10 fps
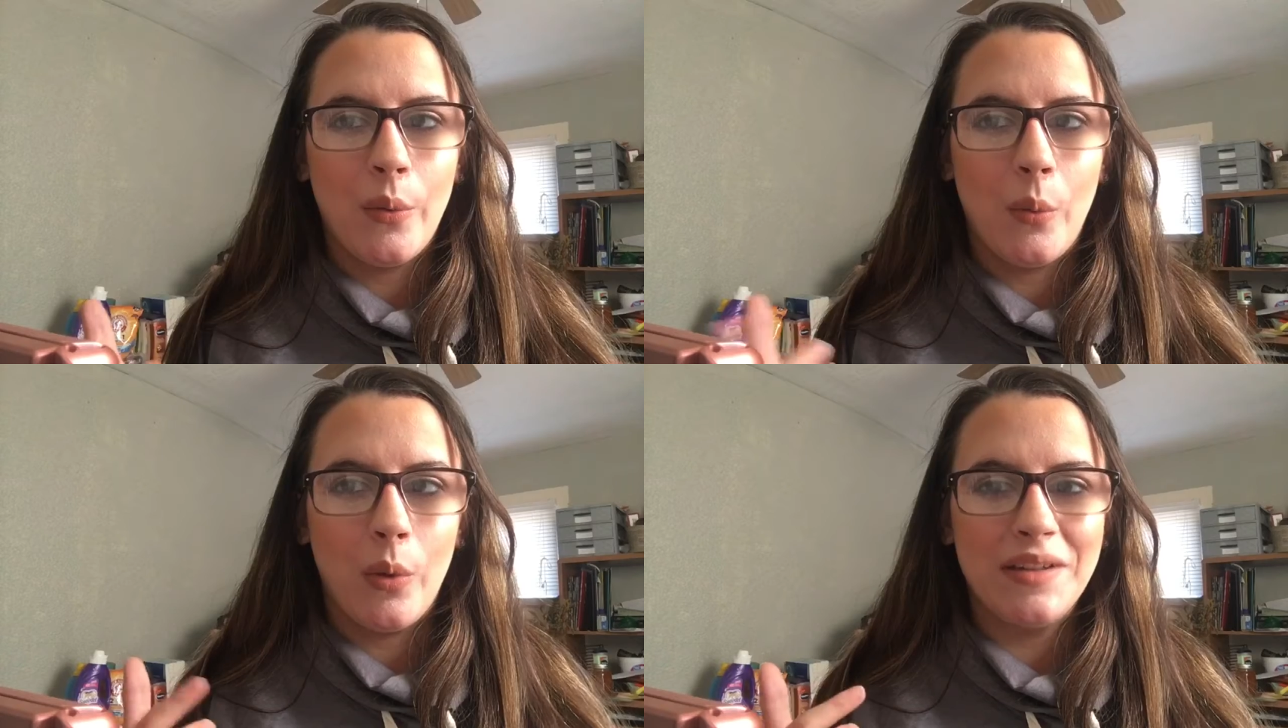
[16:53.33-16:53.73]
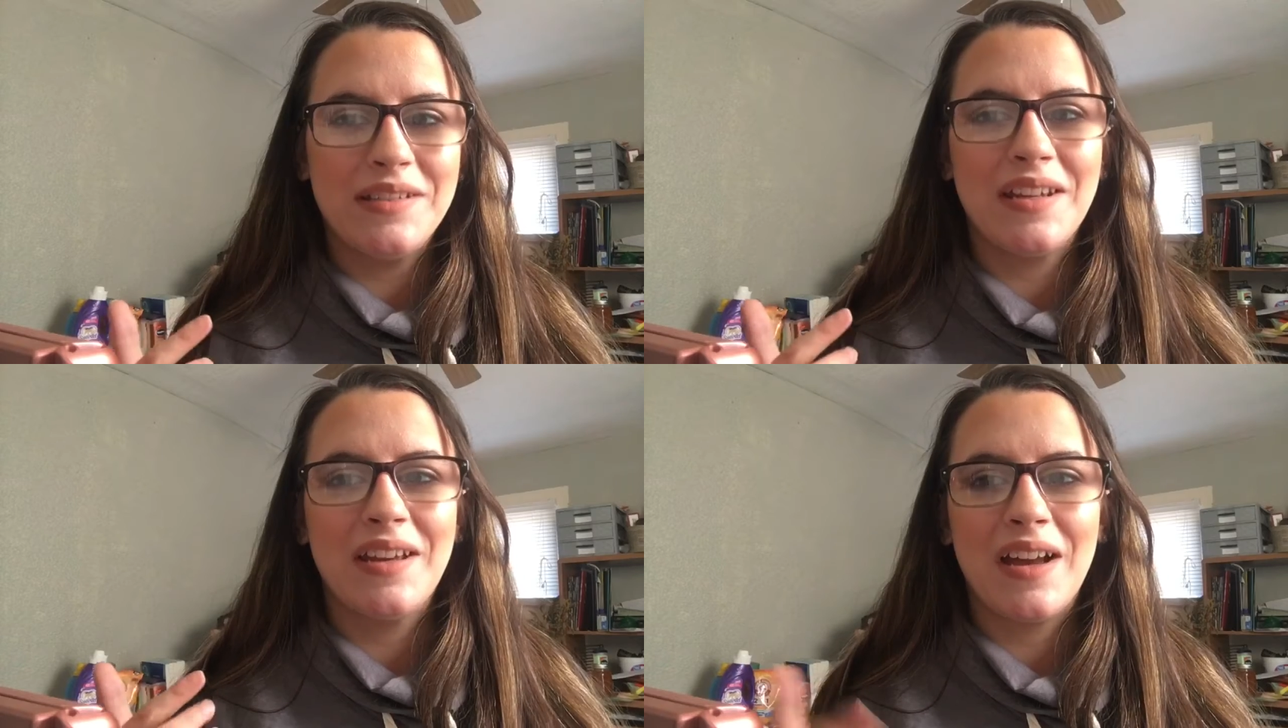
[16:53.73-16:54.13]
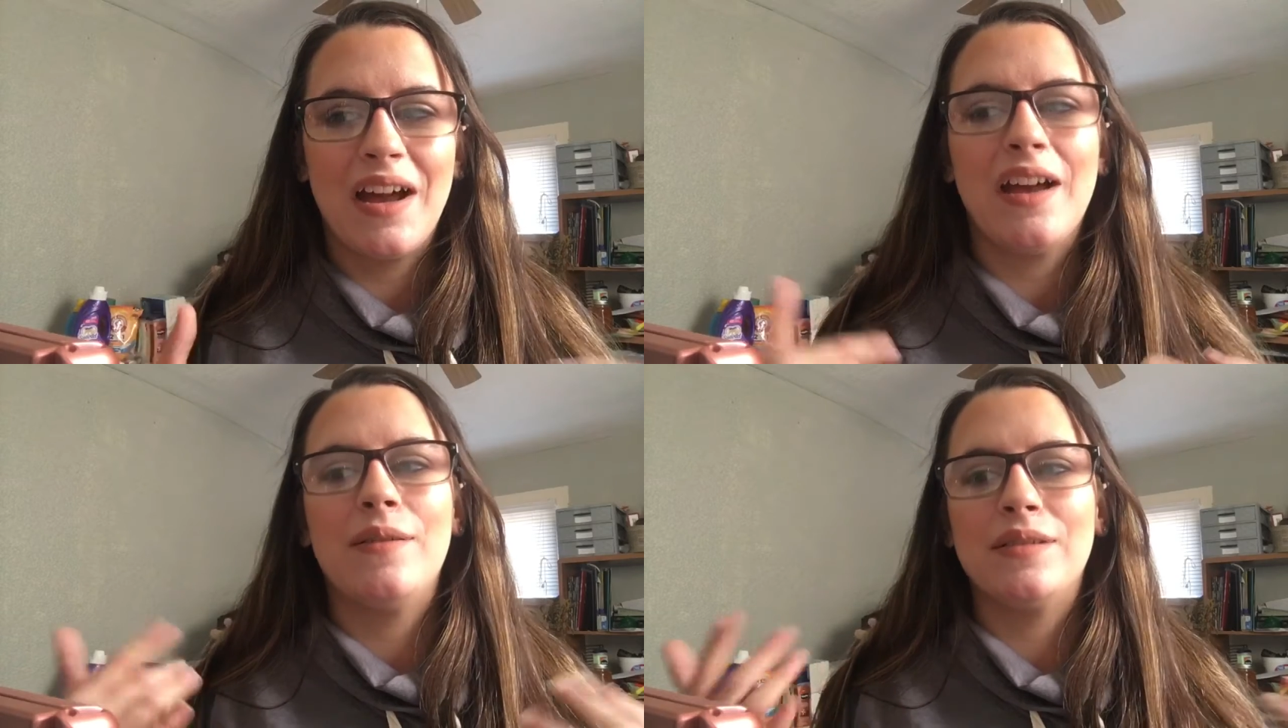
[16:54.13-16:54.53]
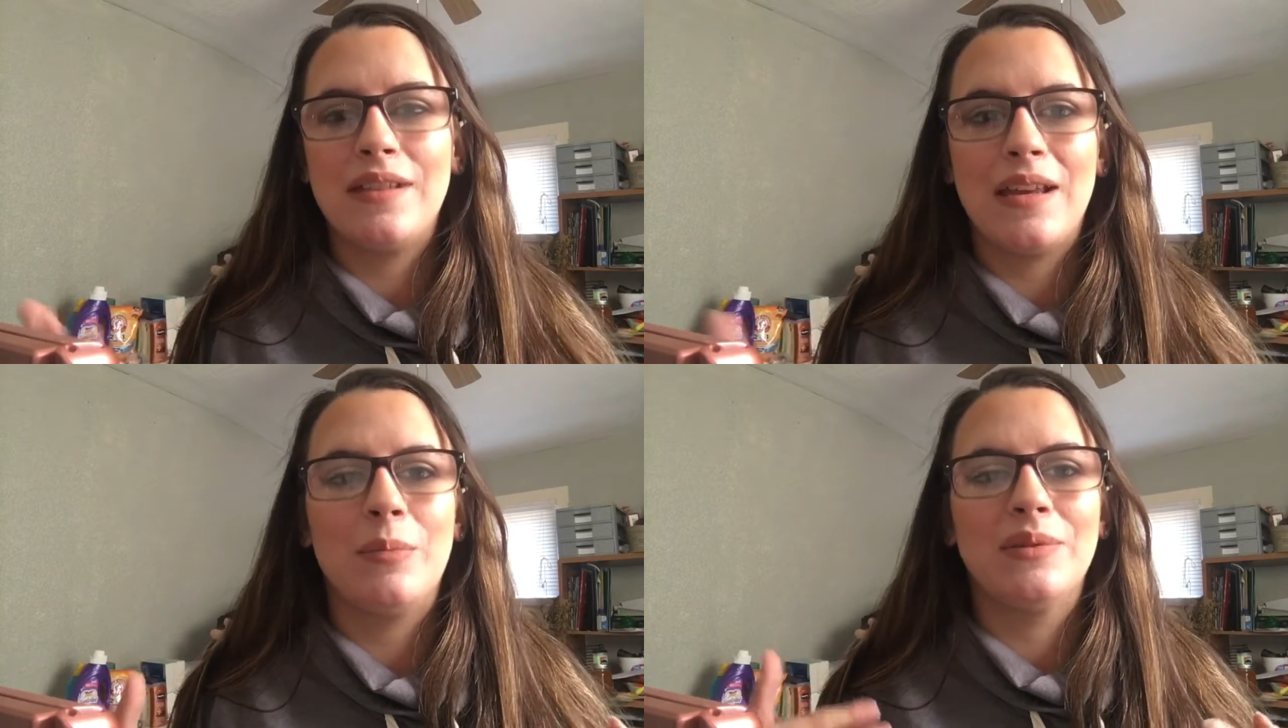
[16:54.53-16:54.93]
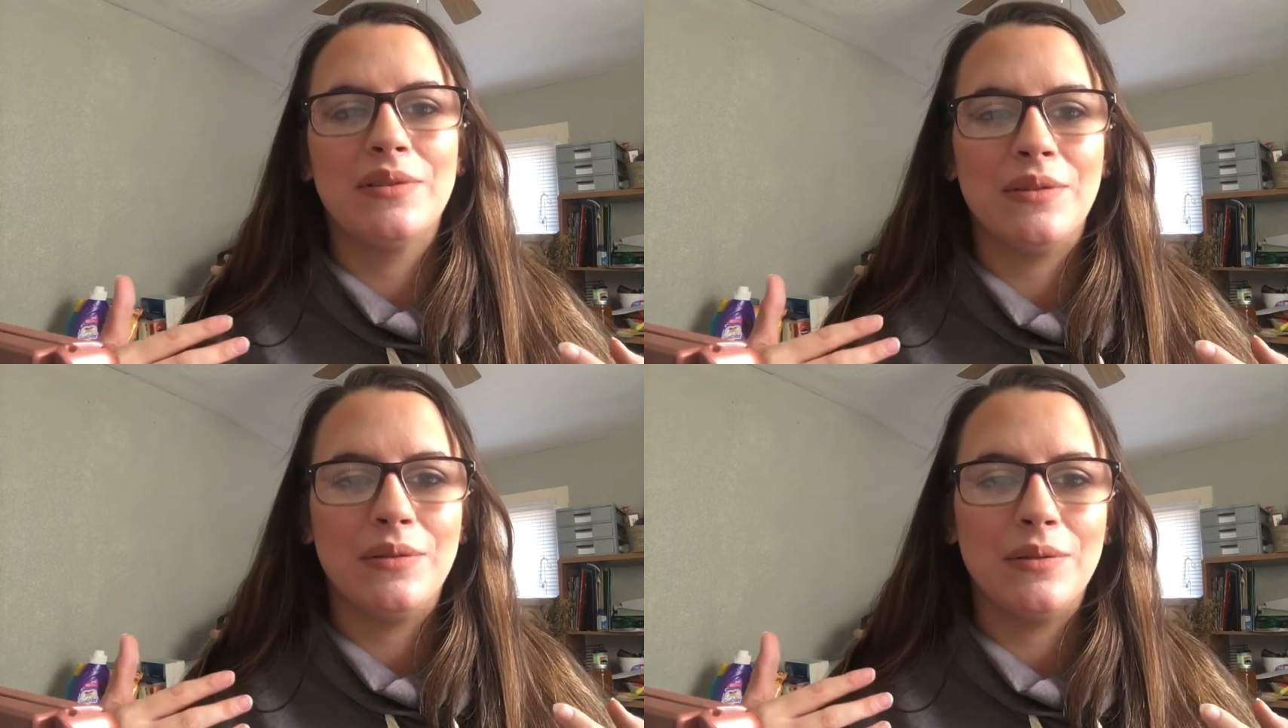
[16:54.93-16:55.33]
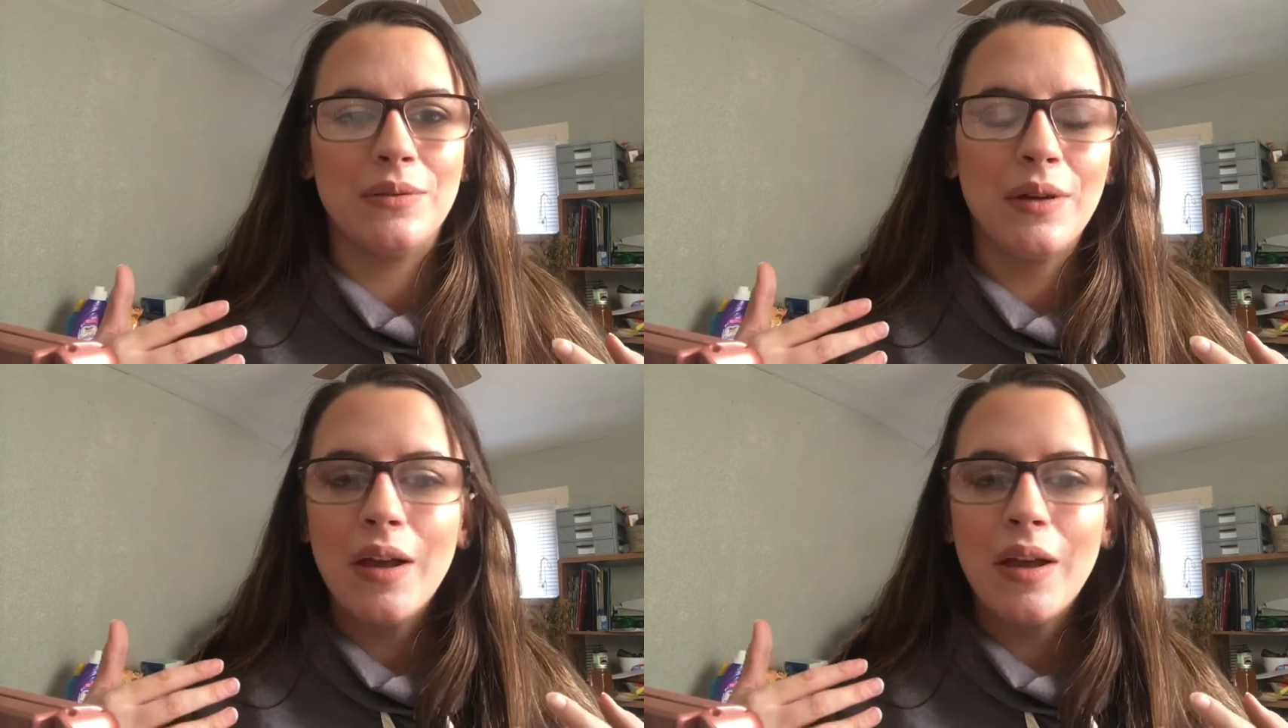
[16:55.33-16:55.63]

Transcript: what I was able to